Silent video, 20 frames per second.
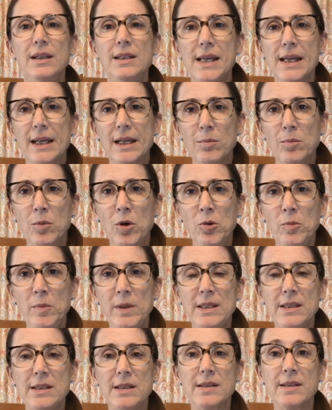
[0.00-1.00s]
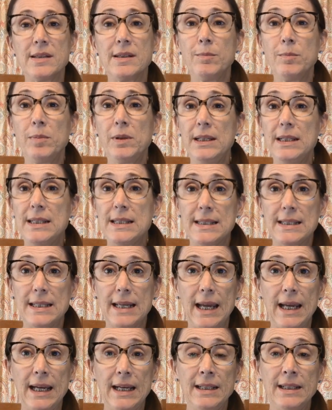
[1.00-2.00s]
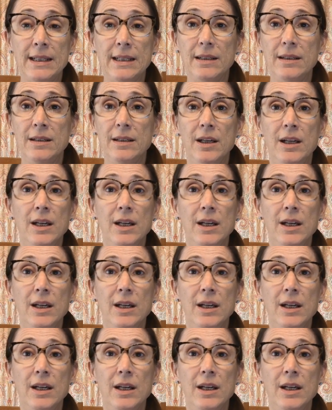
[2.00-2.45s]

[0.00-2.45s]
Take a moment to simply scan it,